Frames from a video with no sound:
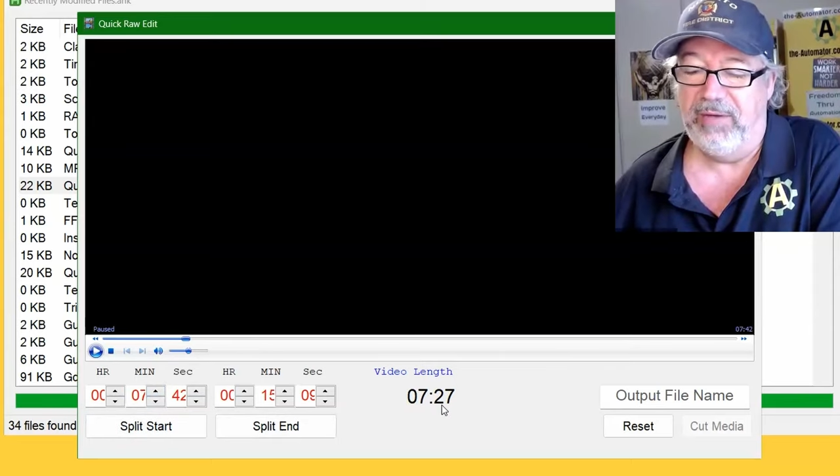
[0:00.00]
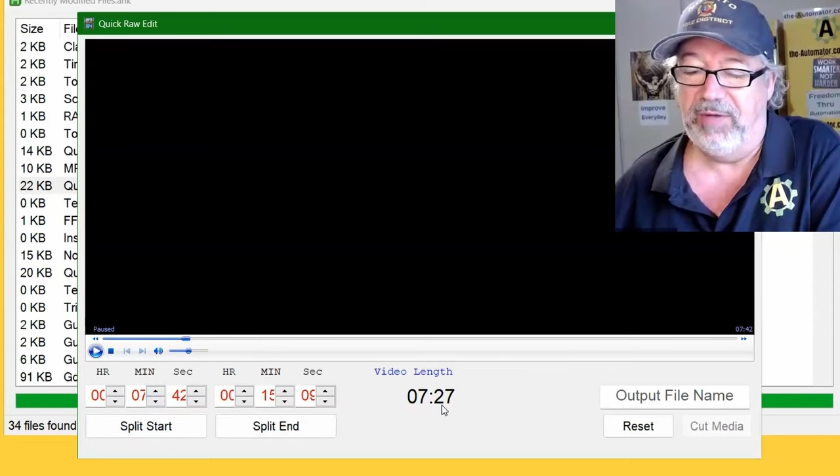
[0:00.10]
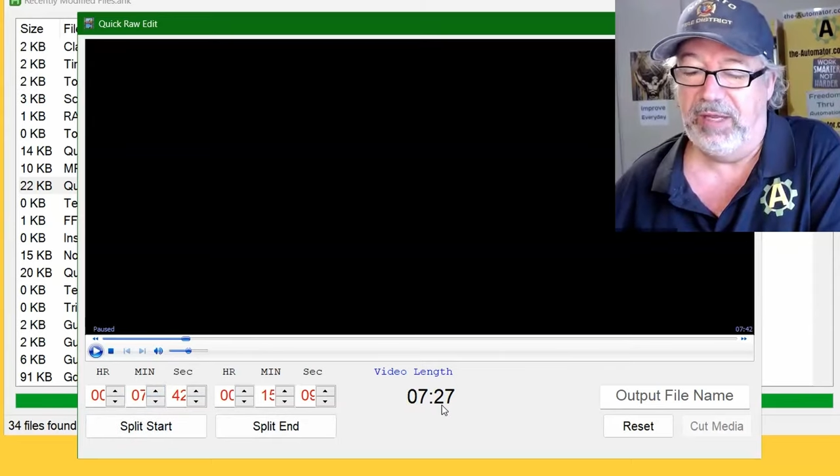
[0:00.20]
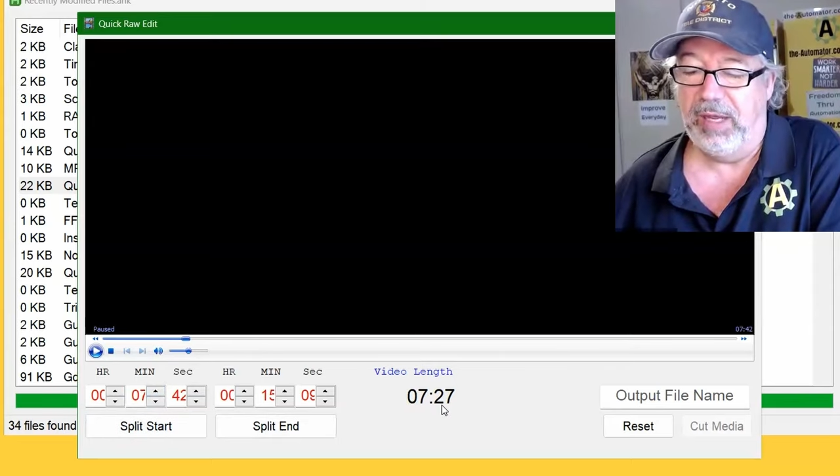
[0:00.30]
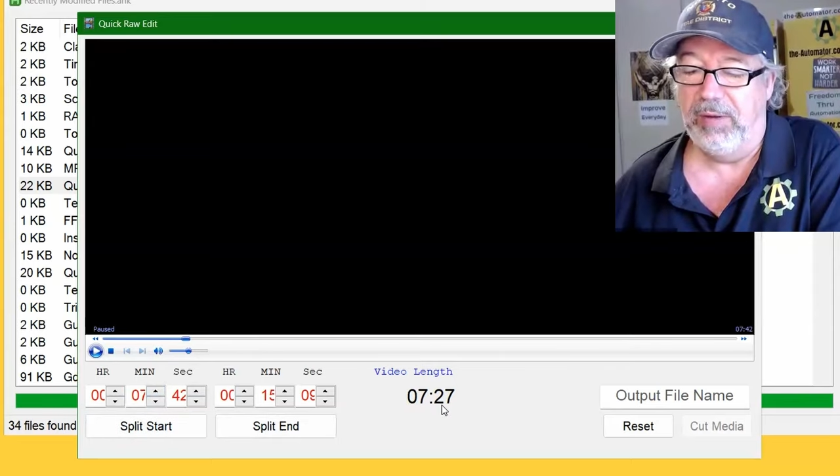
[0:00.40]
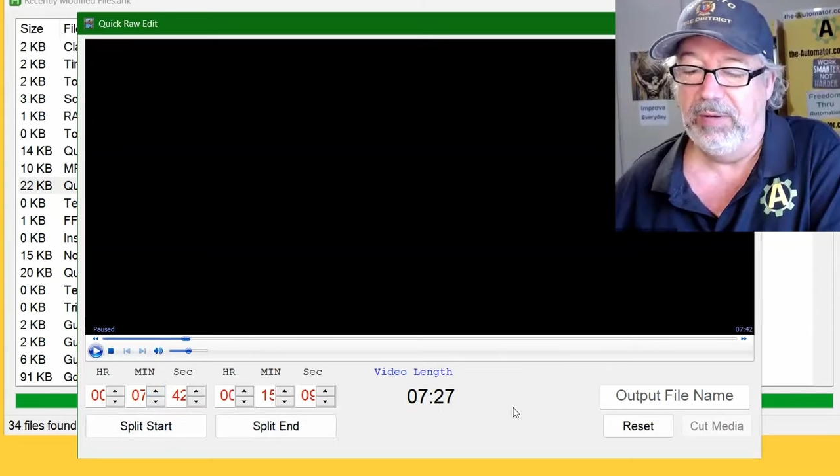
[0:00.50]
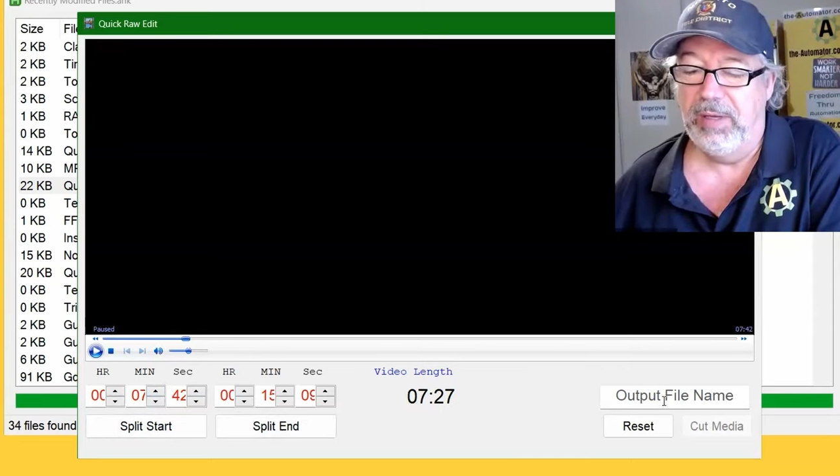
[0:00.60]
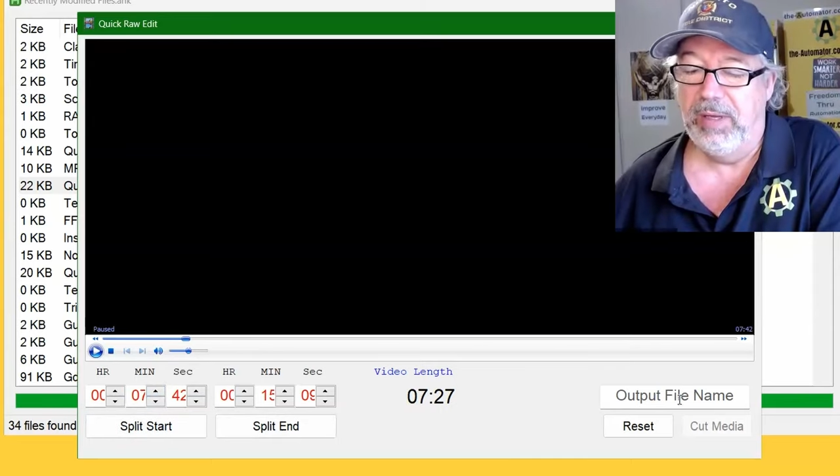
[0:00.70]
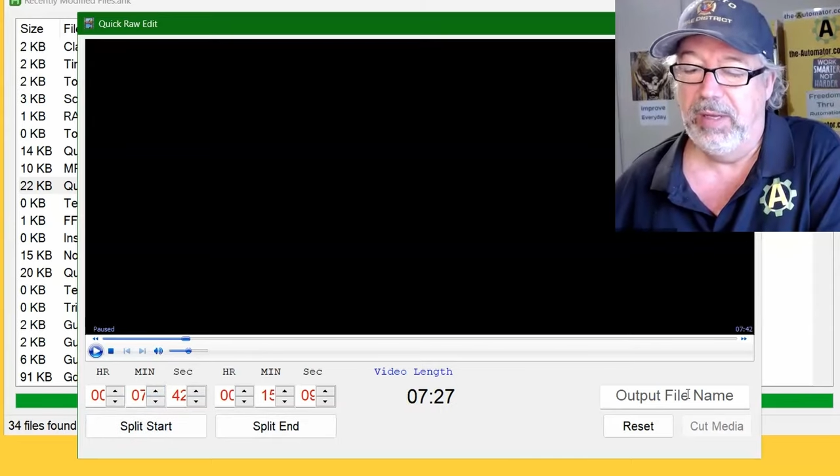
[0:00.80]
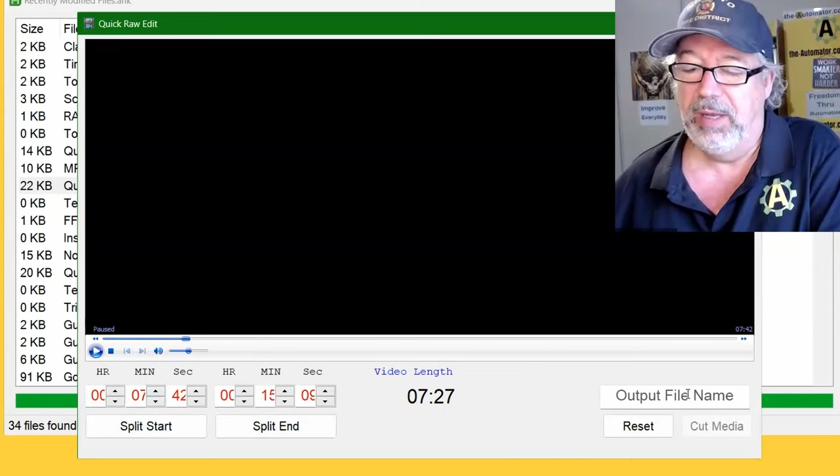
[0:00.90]
video.
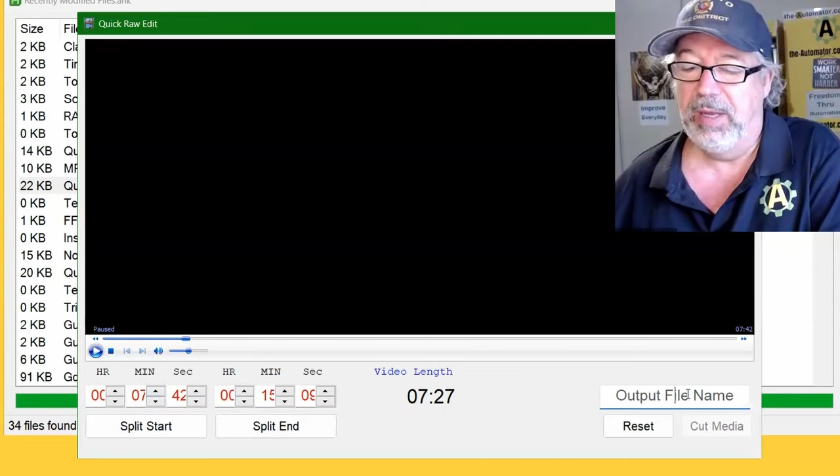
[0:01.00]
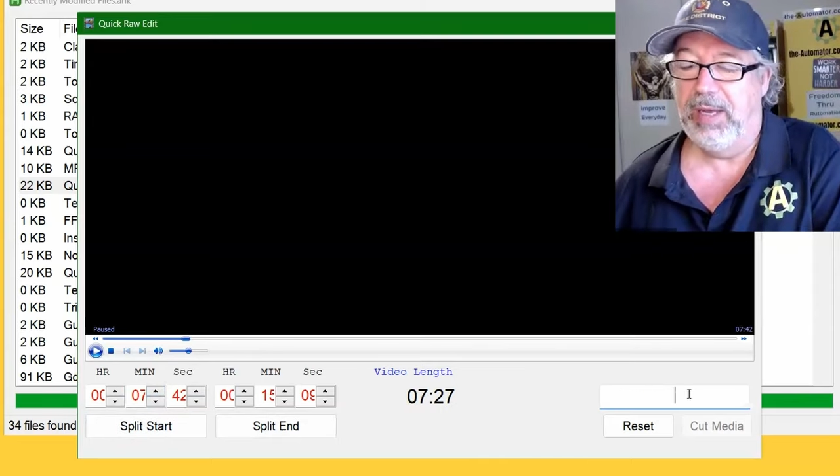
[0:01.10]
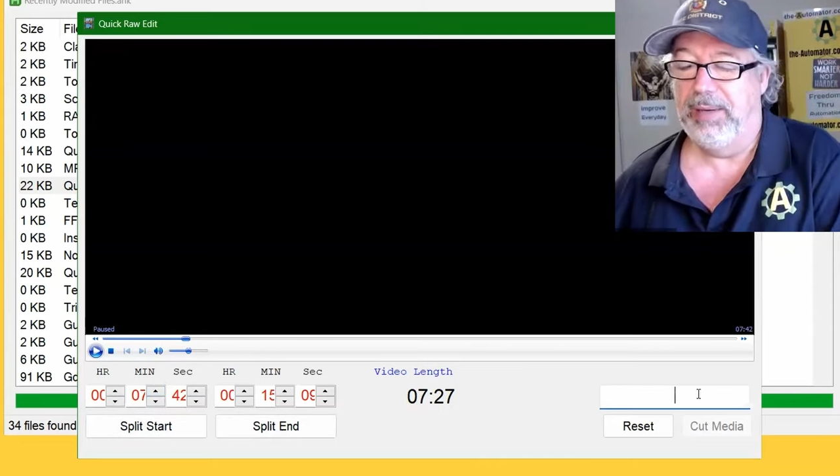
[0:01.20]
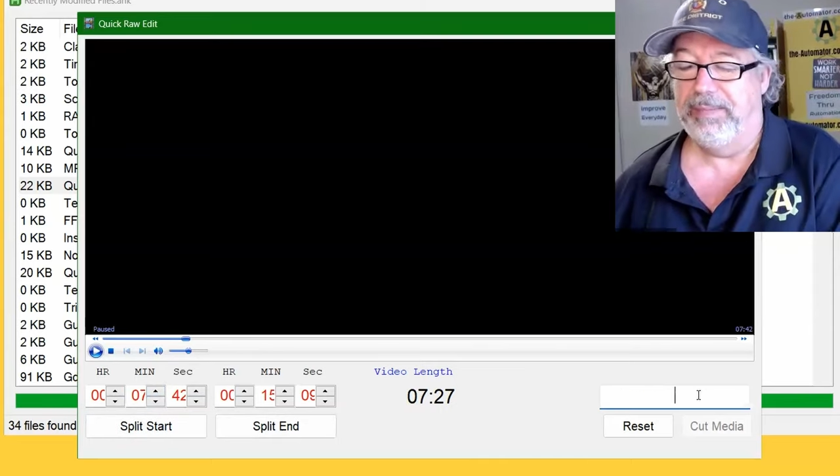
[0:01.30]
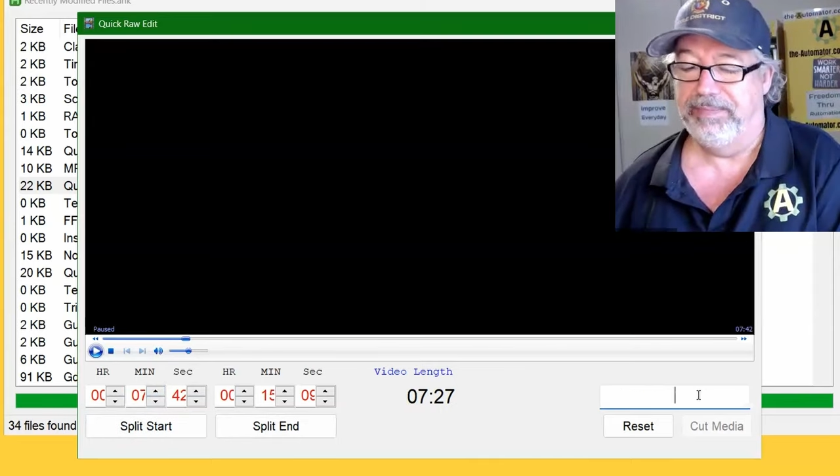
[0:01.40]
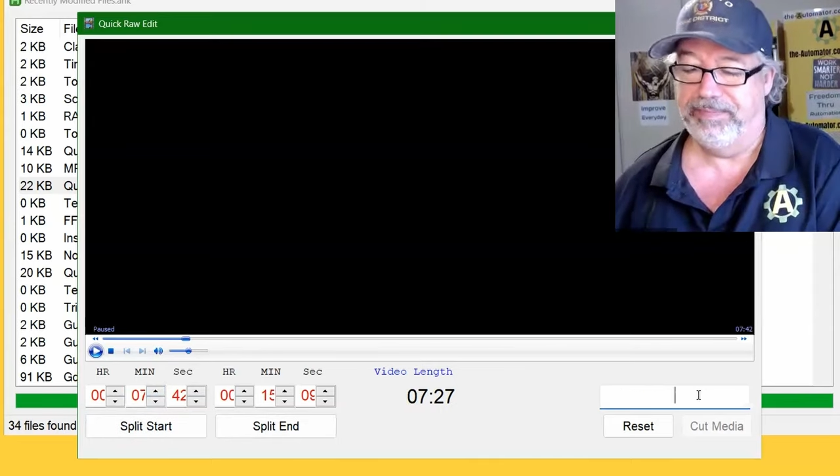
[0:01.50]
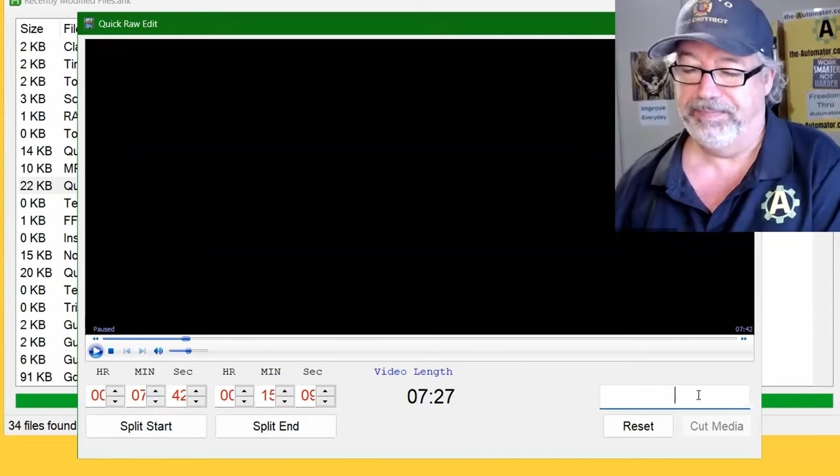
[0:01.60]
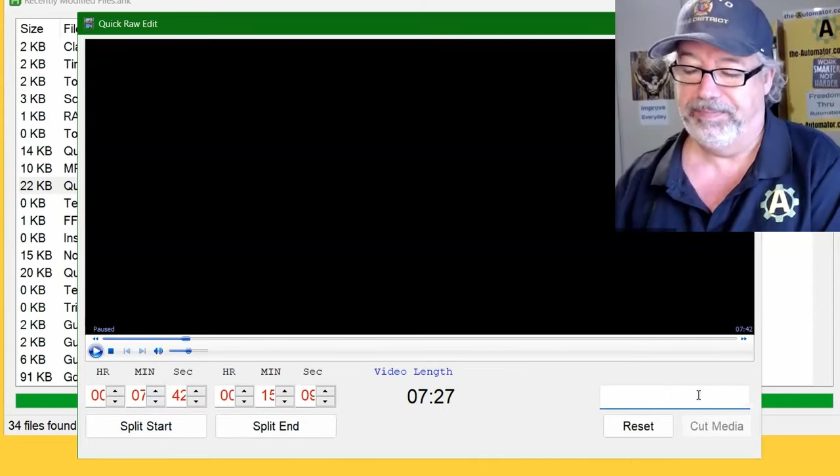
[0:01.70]
Um,